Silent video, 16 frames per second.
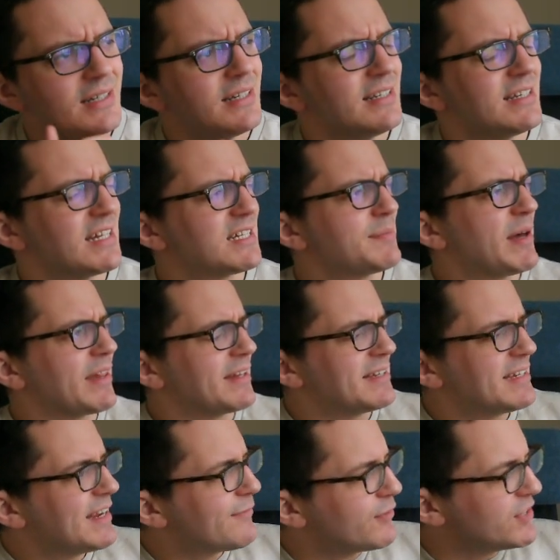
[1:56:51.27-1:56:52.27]
That's about the
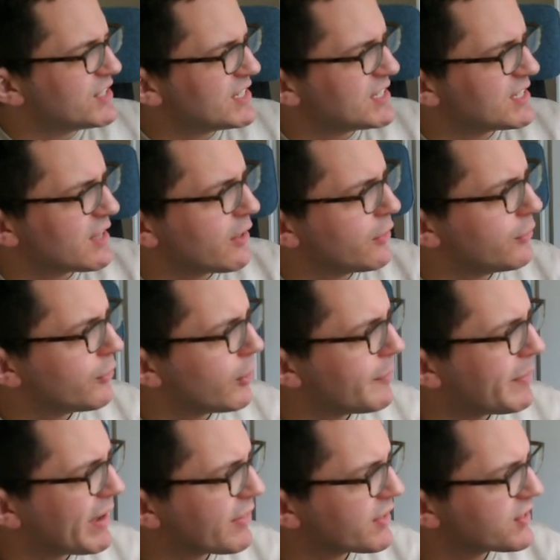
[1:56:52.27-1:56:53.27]
differences though, not
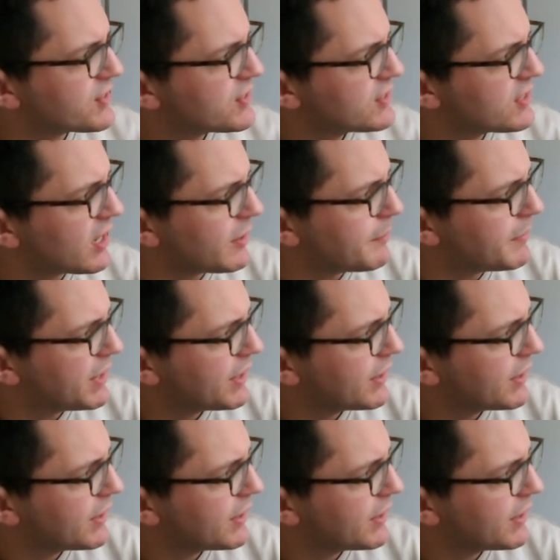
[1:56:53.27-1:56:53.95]
about the sum.